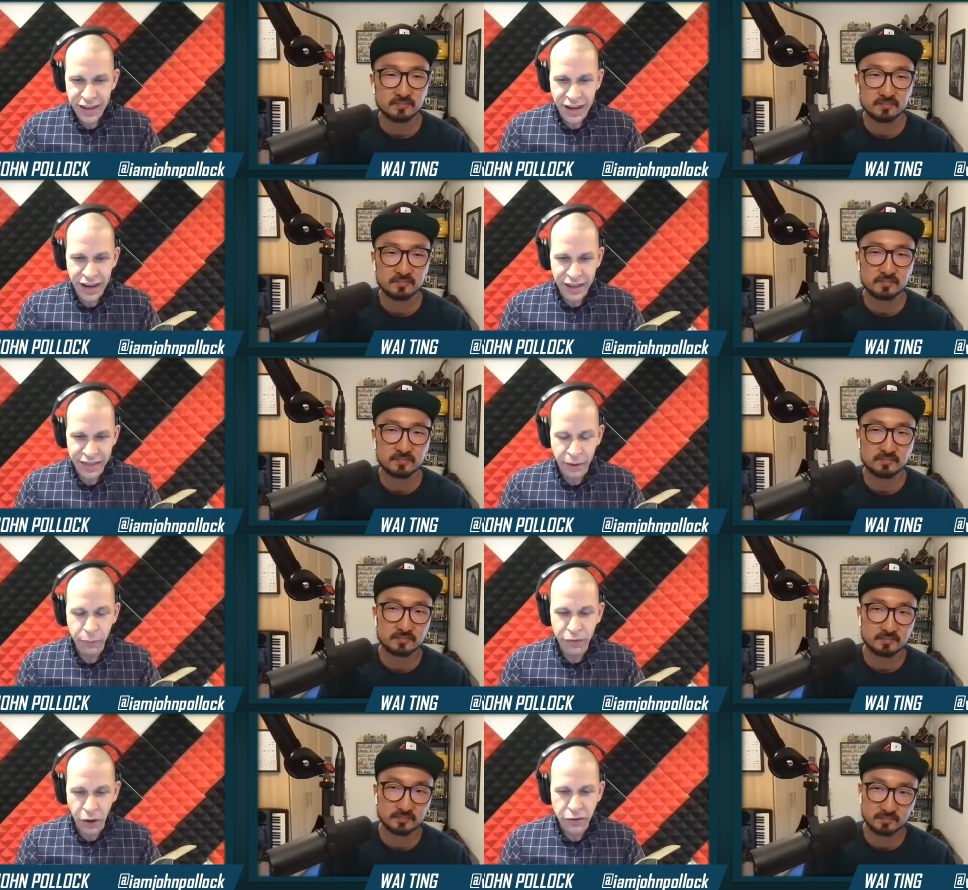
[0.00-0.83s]
Speaker 1: Uh, then
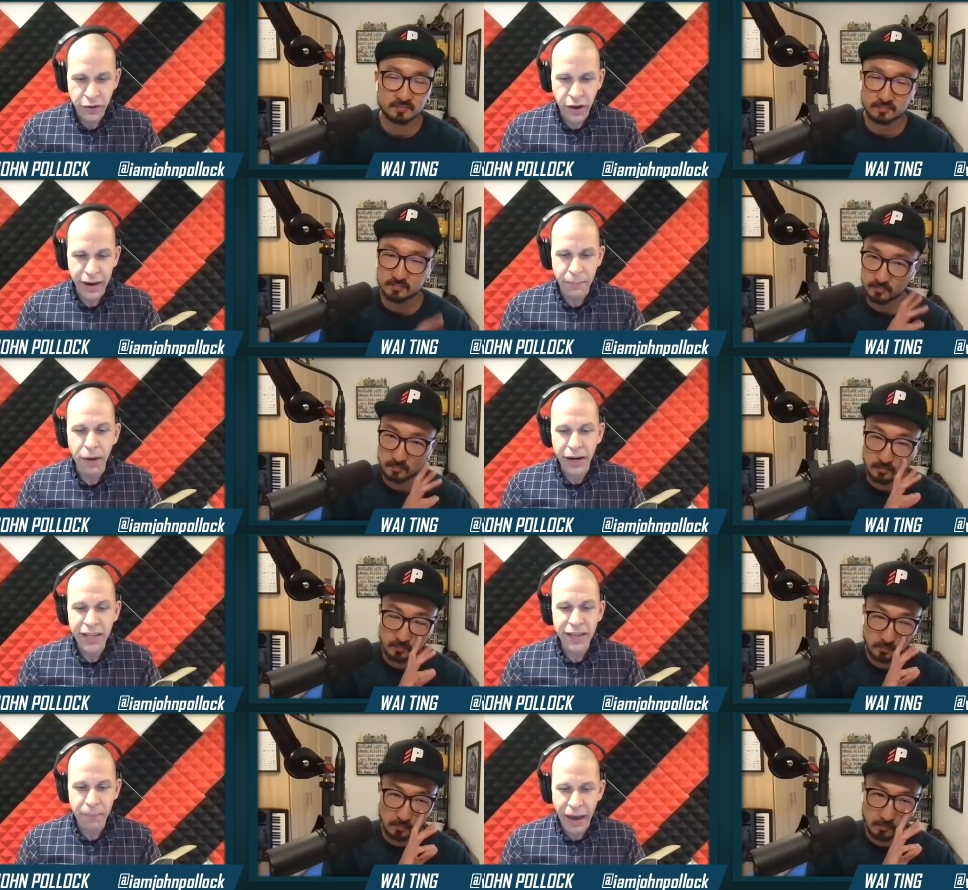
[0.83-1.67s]
we've also got a
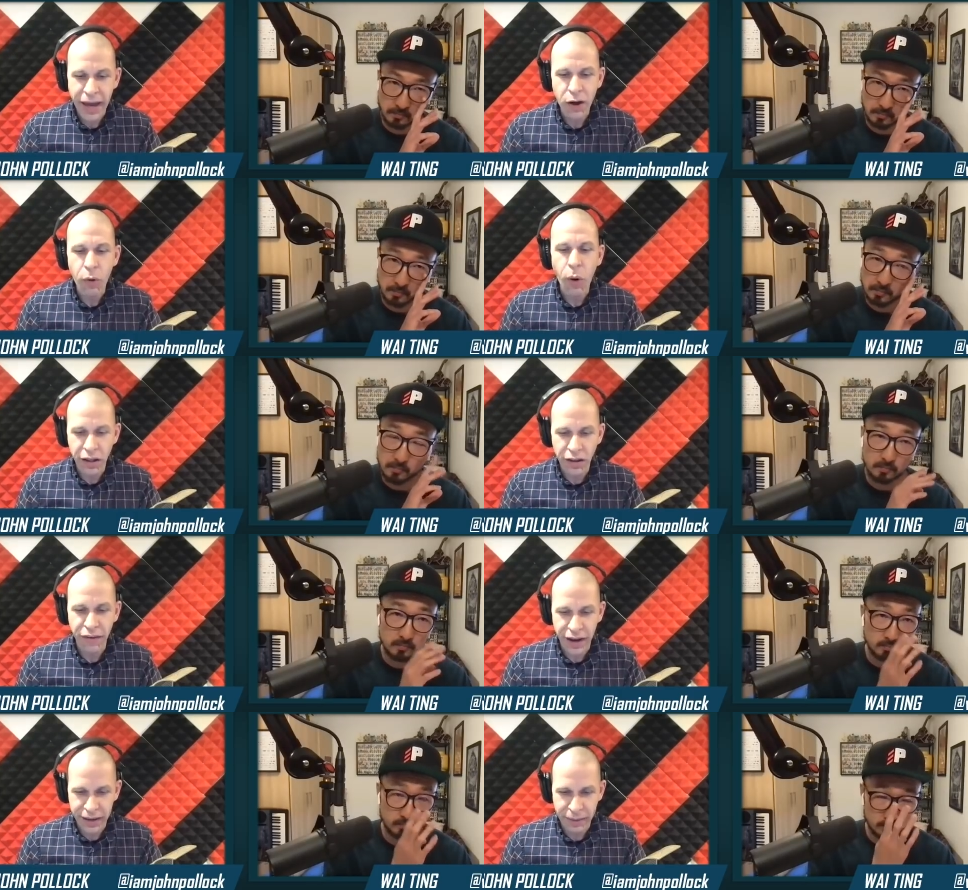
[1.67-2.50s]
Money in the Bank
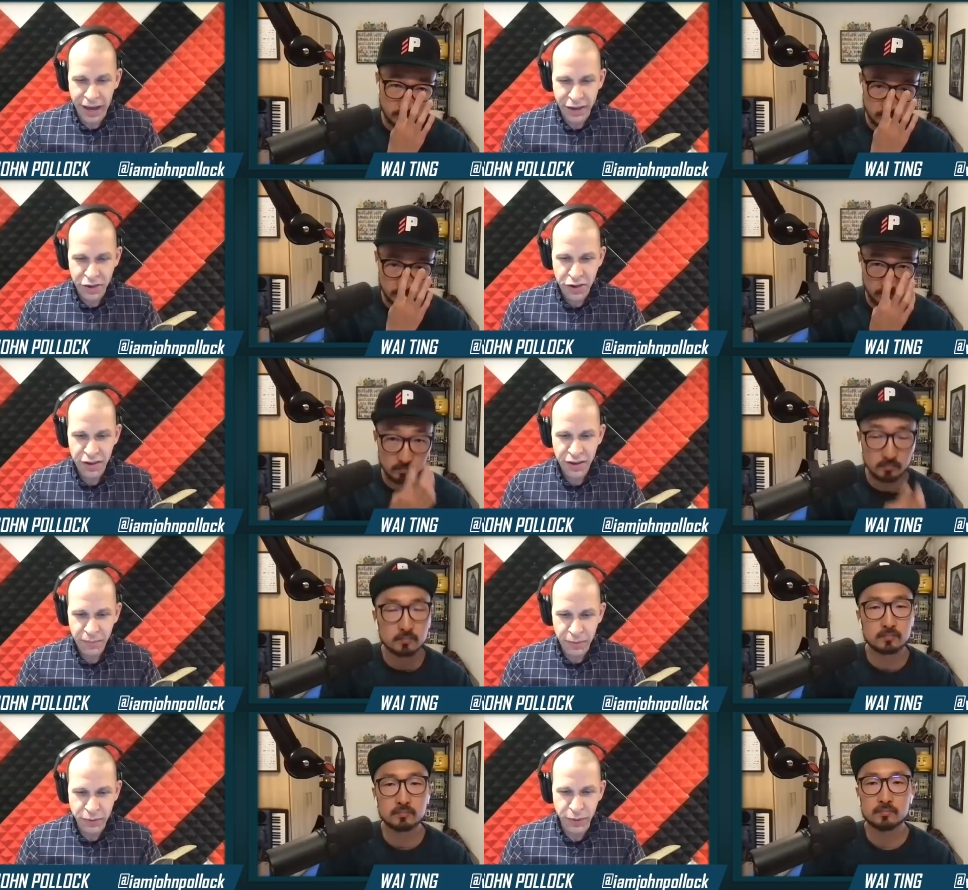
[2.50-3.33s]
qualifying match
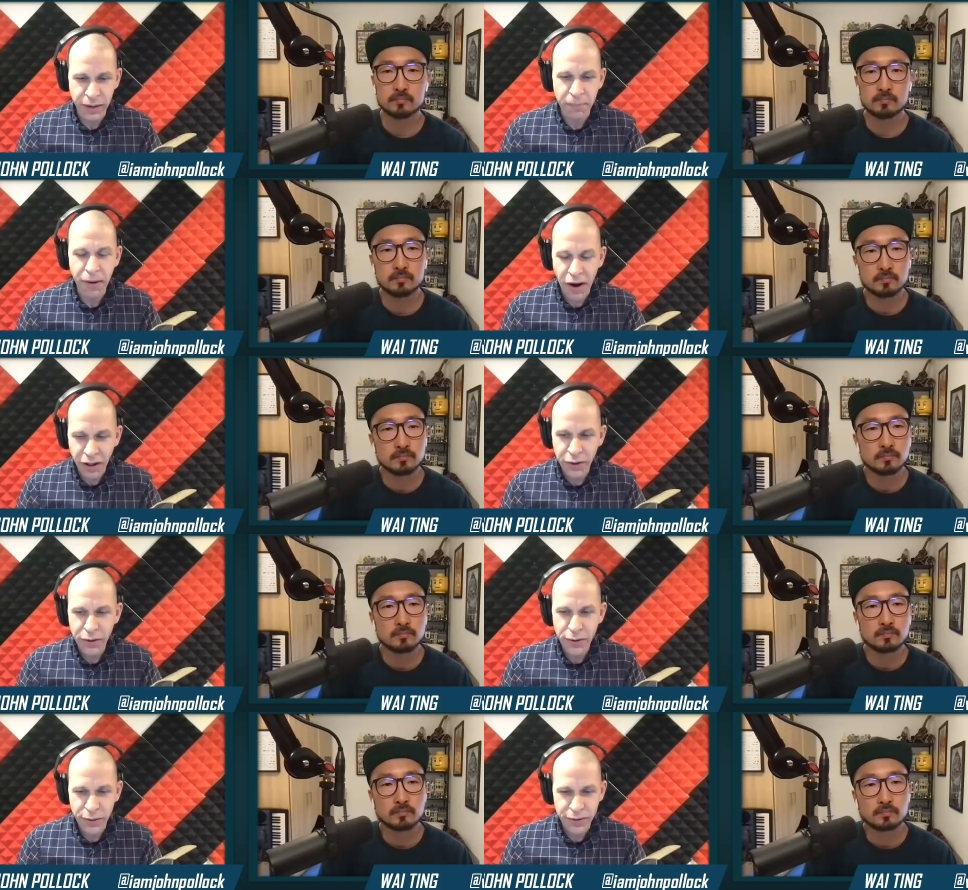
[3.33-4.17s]
between
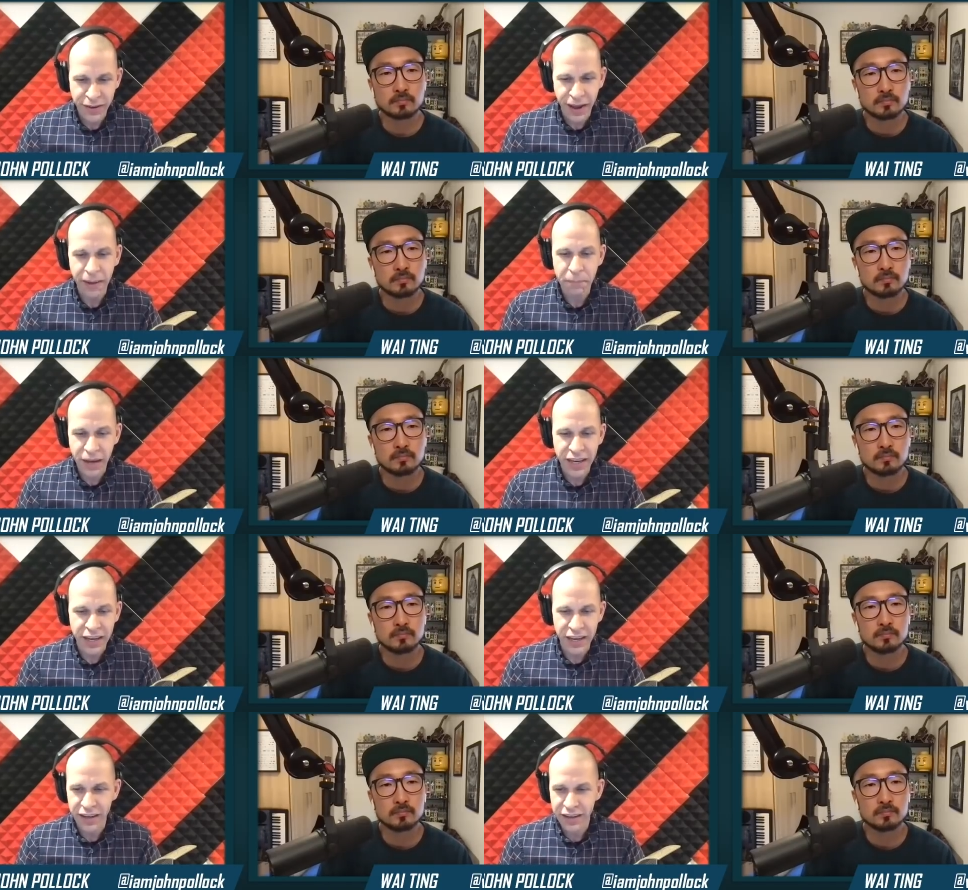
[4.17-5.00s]
Apollo Crews and Big
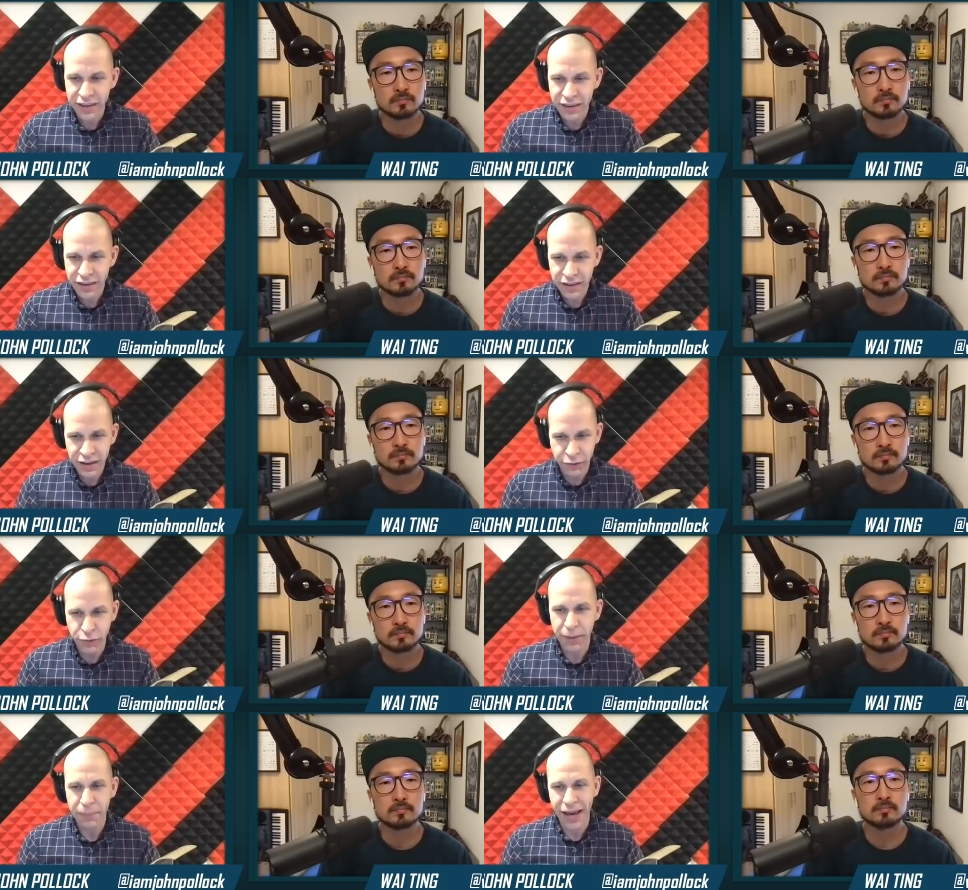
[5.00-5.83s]
E, a
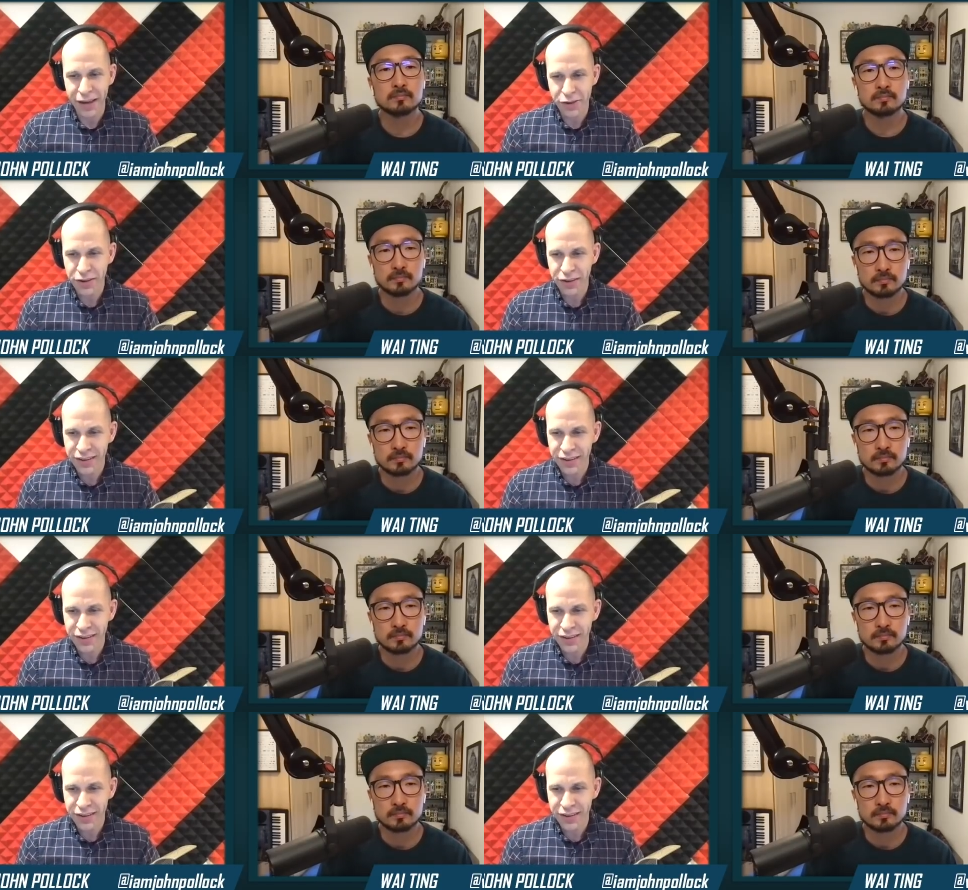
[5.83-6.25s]
dream match.